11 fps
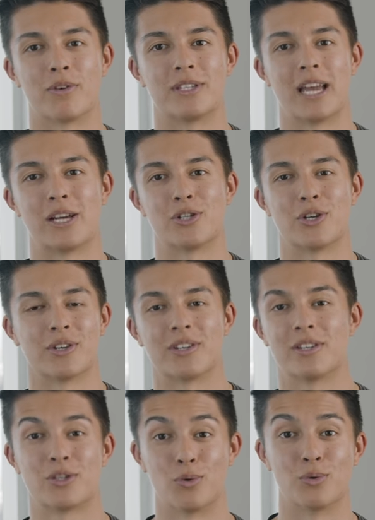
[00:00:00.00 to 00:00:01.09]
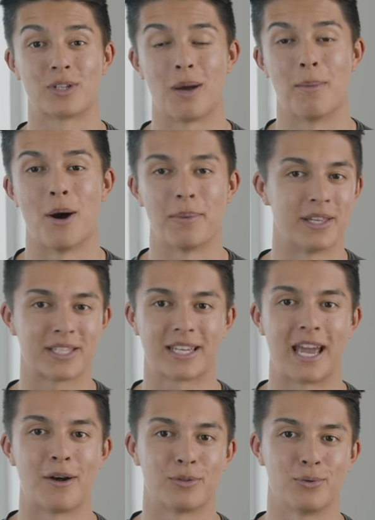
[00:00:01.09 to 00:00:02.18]
rotation tools come up and the
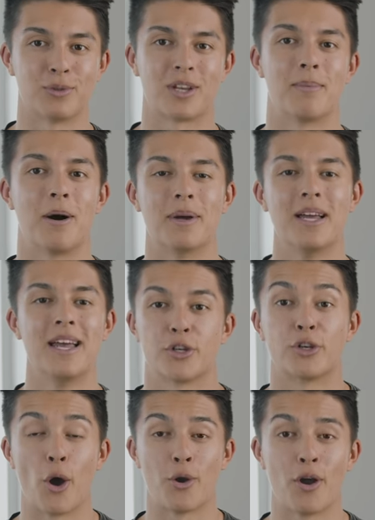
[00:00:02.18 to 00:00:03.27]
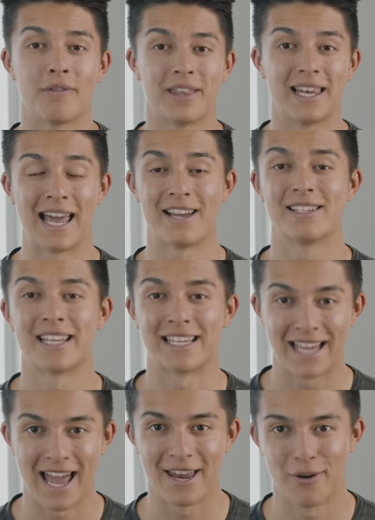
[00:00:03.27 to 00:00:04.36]
scale tools come up. So going over the layers
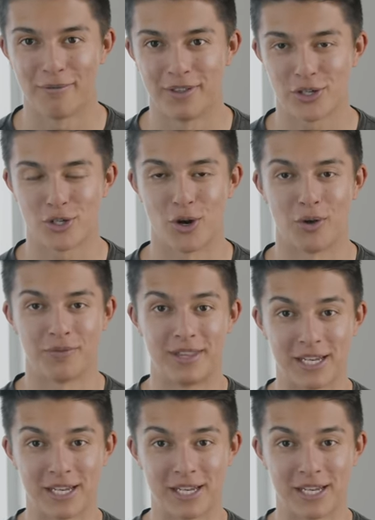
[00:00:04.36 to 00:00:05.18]
again of this shot,